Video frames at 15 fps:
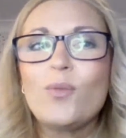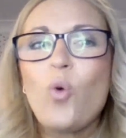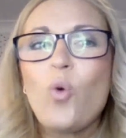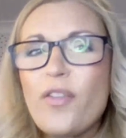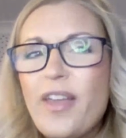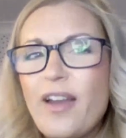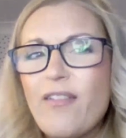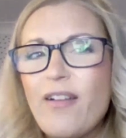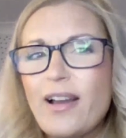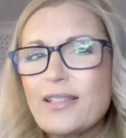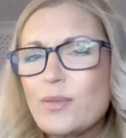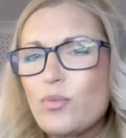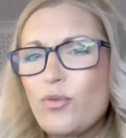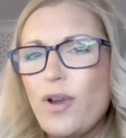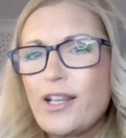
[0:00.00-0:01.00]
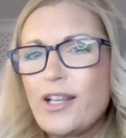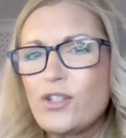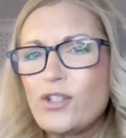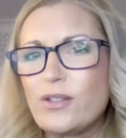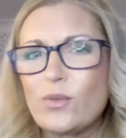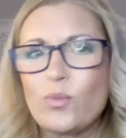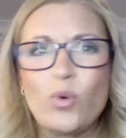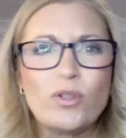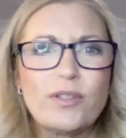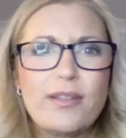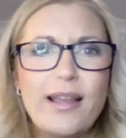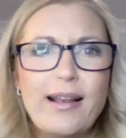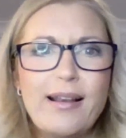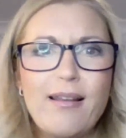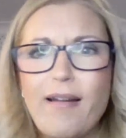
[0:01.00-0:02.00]
What are their aspirations? What do
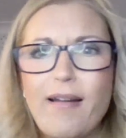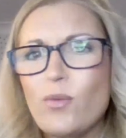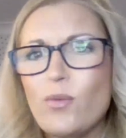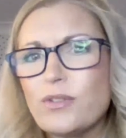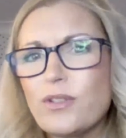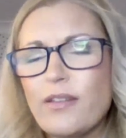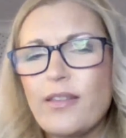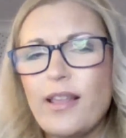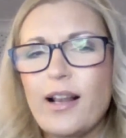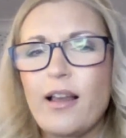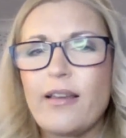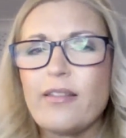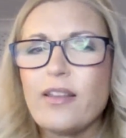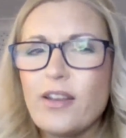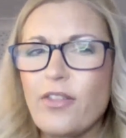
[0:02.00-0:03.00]
they like? What don't they like?